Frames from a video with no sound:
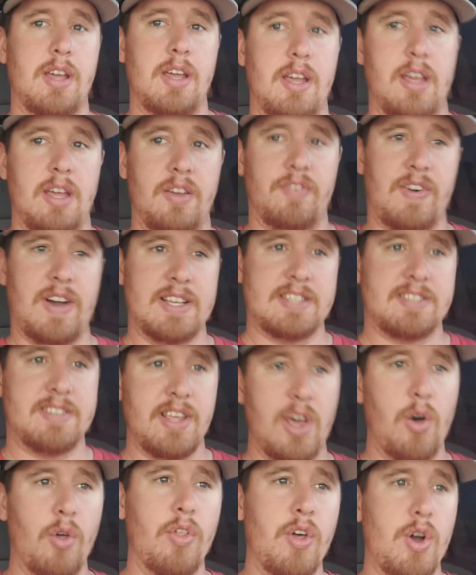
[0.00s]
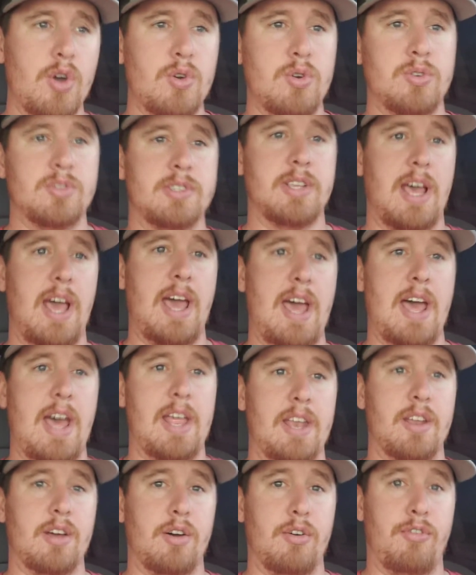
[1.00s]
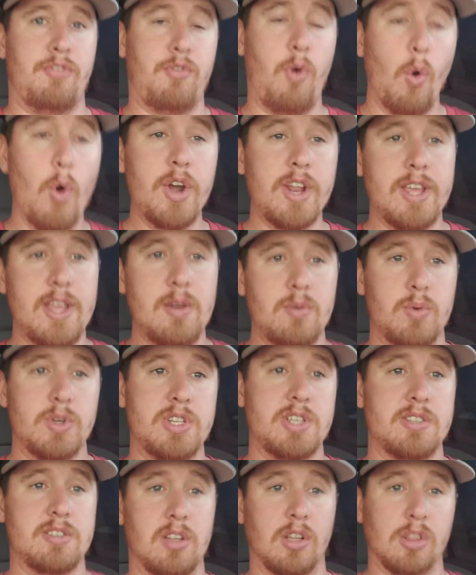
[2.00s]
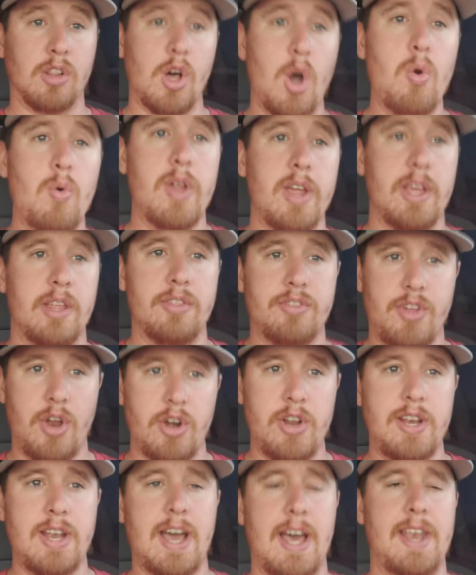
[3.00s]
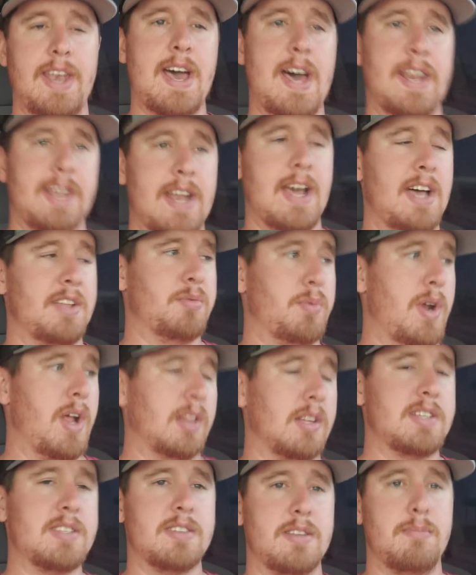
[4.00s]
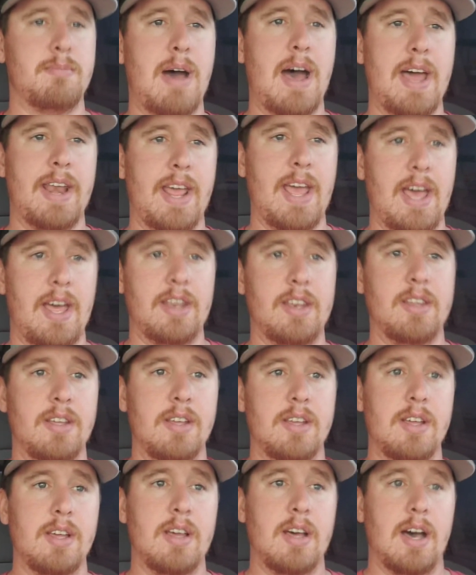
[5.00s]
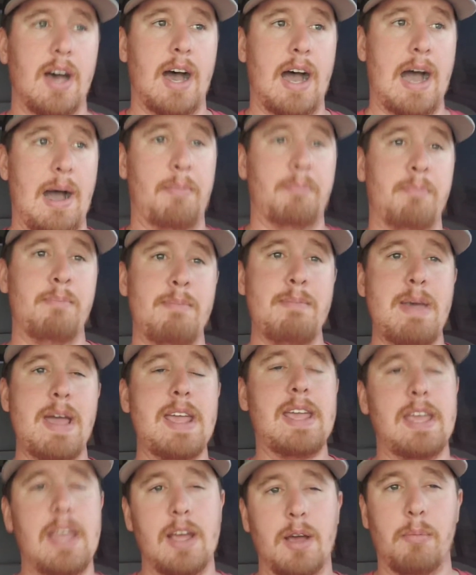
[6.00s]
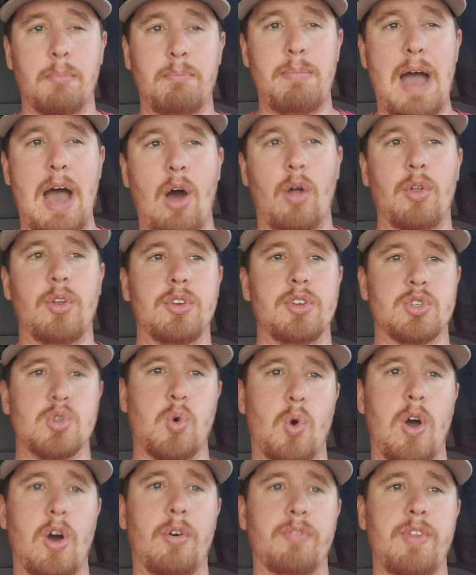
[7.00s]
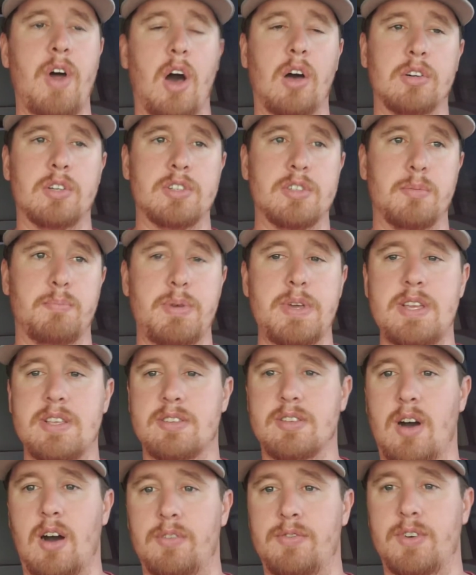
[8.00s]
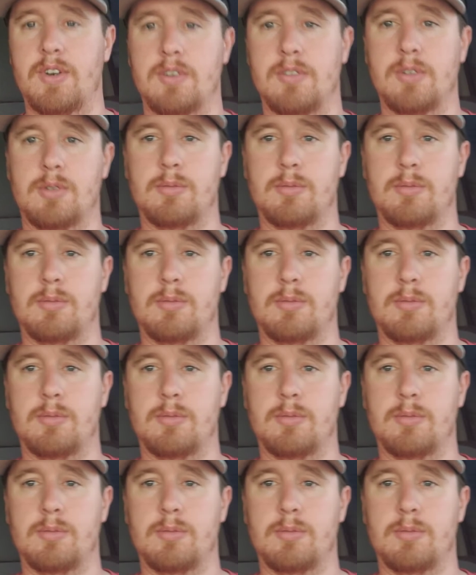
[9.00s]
if I sell those at $40, which is the low end, $39.99 is what I listed mine at, I'm making about $12 a piece off of them.